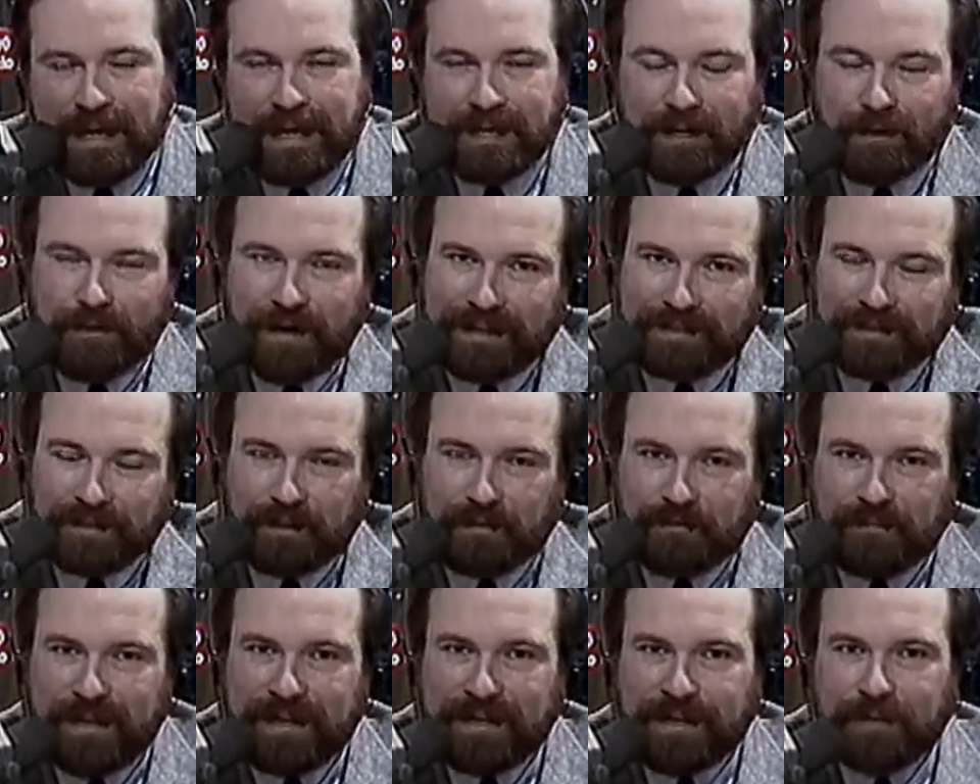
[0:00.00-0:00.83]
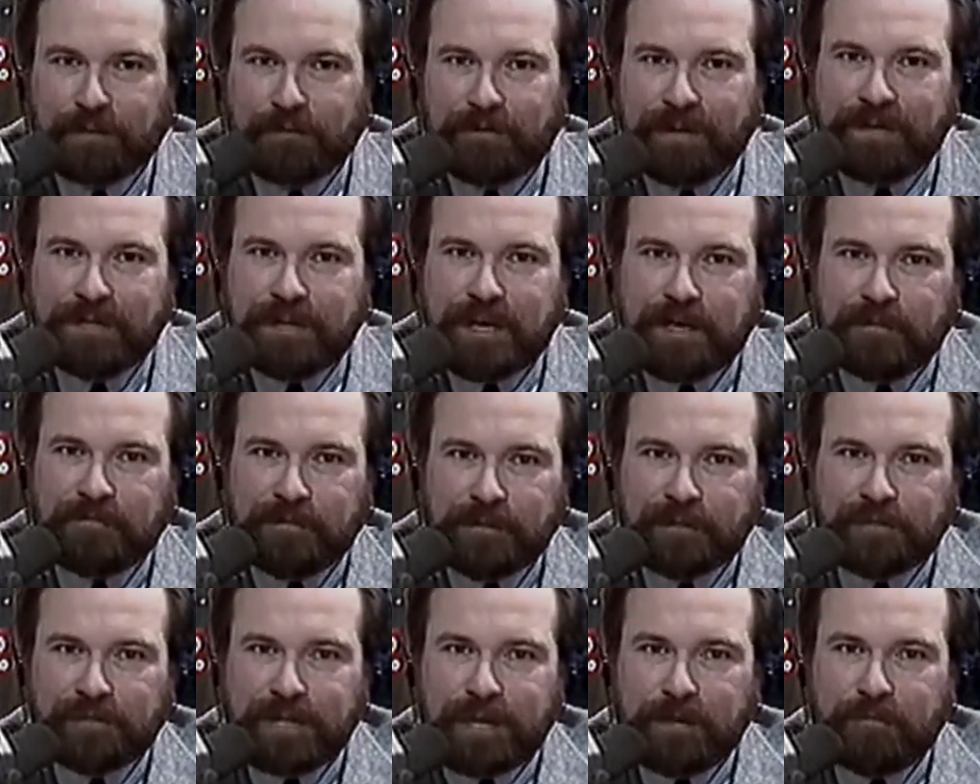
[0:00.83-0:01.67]
Go out there and make it a great day. If you
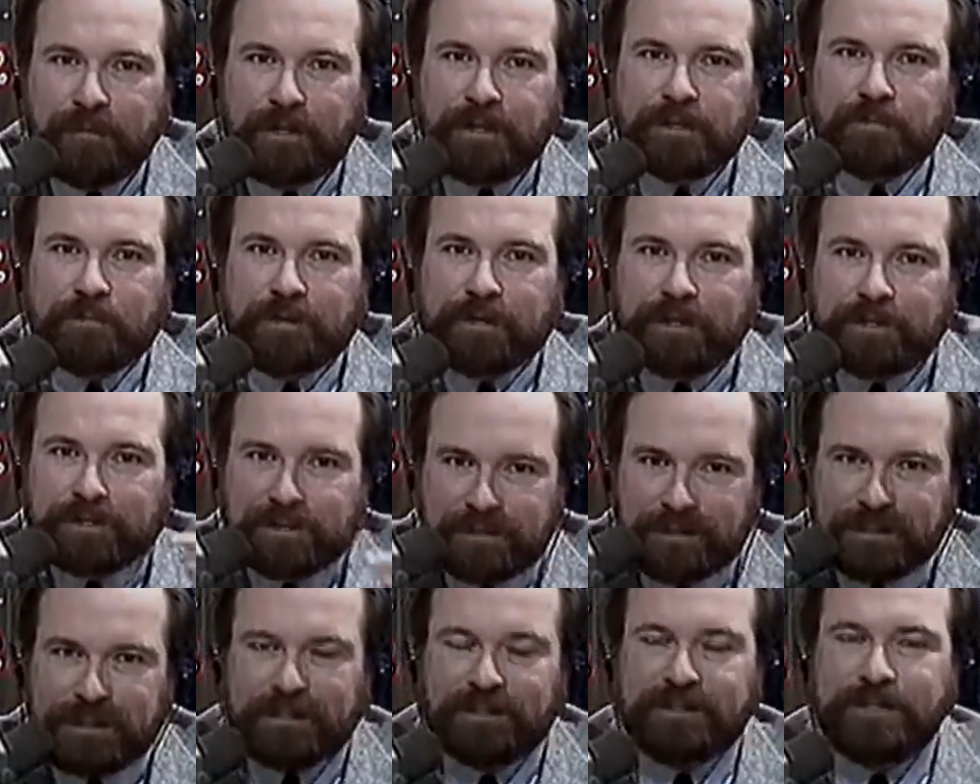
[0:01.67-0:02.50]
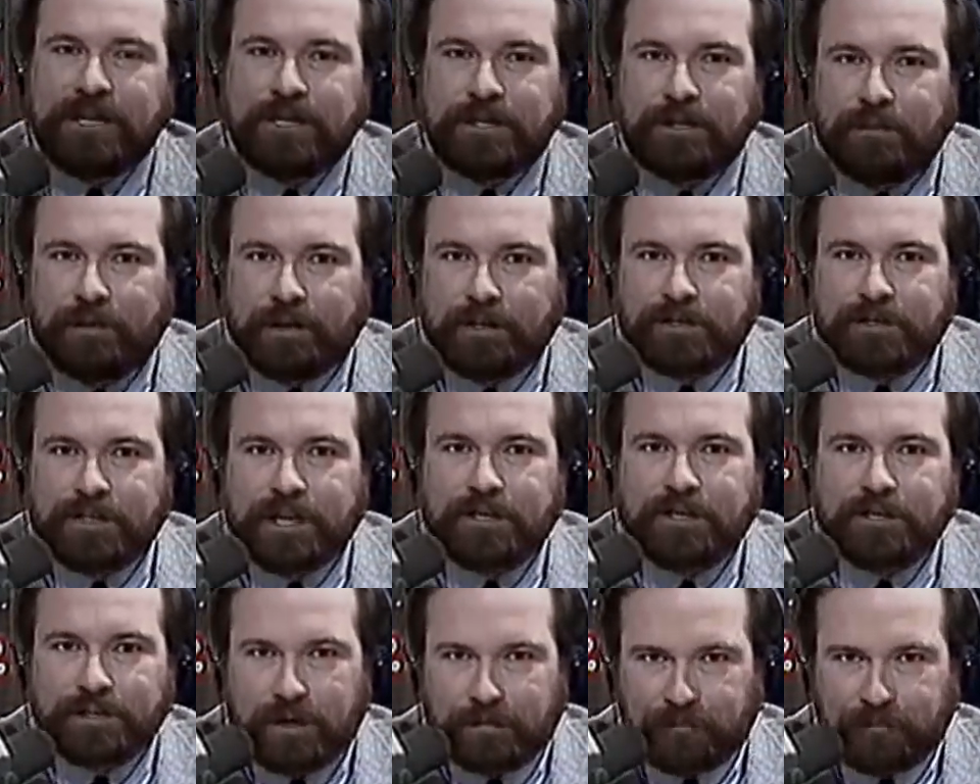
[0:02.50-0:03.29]
can stay with us, we're going to continue our discussion on